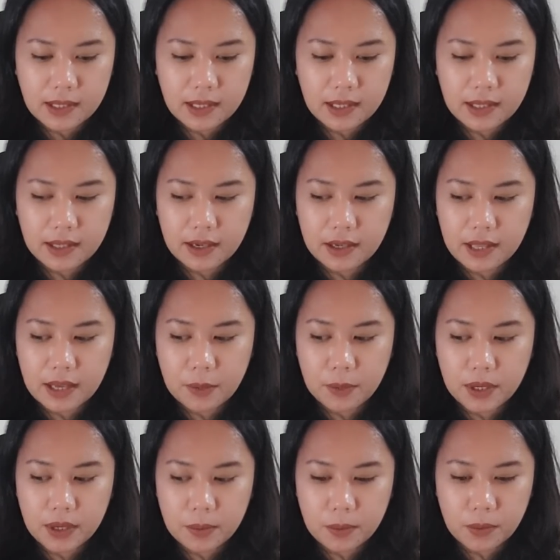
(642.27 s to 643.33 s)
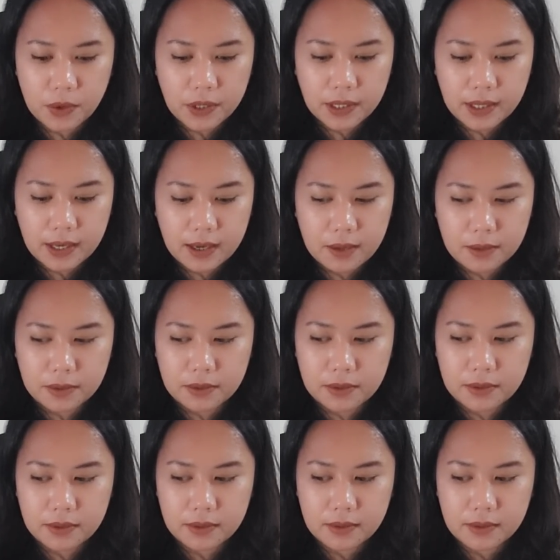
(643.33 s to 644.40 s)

Suddenly they're like, we can work it out.